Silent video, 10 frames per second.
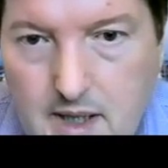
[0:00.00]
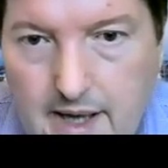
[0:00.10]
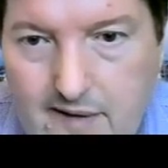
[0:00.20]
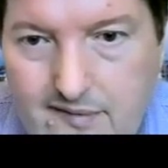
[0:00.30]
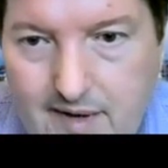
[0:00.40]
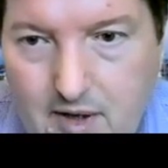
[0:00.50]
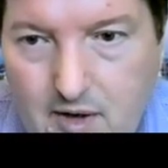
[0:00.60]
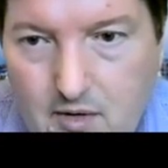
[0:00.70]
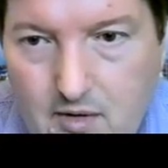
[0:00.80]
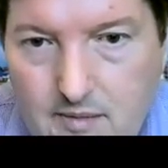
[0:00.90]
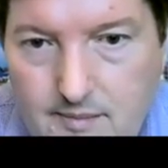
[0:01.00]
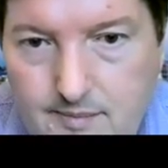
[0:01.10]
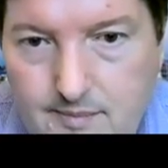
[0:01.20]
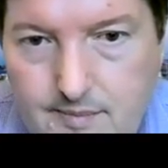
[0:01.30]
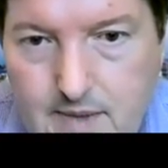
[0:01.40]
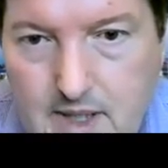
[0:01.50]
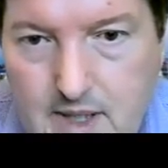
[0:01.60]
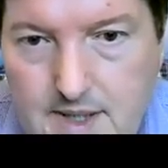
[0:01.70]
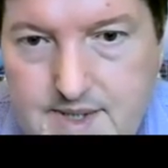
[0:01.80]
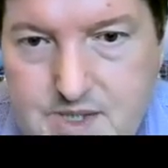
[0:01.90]
Ethanol,
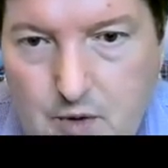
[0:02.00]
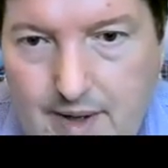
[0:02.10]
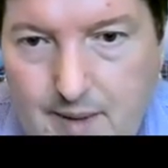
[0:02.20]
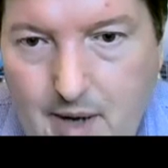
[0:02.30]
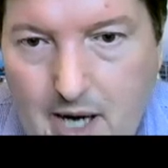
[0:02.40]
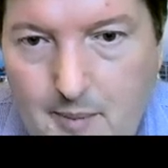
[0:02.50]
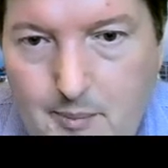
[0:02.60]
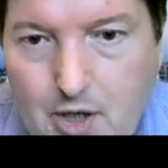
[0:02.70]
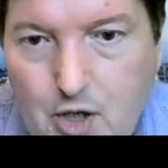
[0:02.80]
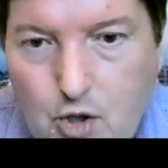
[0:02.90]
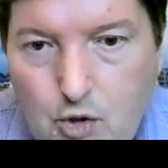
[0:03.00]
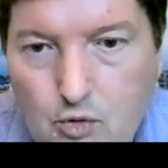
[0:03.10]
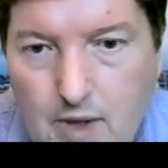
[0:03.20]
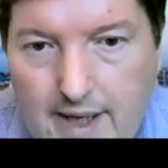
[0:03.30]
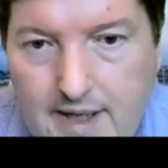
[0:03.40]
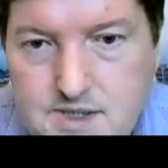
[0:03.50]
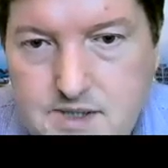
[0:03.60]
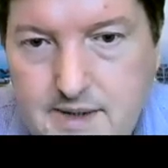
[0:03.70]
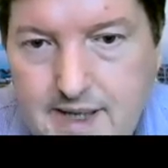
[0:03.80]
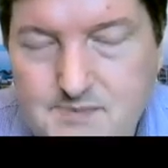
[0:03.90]
sodium hypochlorite.
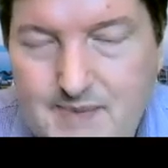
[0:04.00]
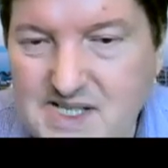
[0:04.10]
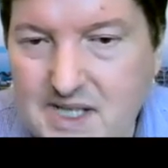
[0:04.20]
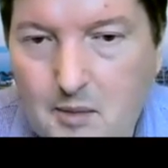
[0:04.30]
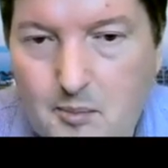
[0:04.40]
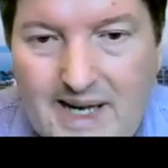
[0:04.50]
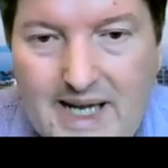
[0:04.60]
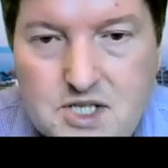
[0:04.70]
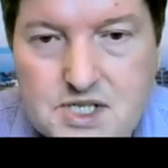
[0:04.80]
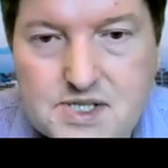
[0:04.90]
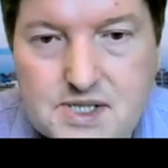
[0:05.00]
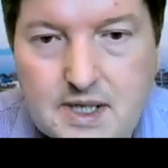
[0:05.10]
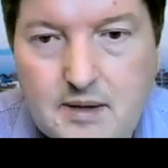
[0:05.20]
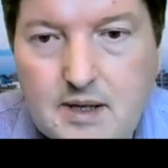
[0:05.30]
It's basically bleach, isn't it?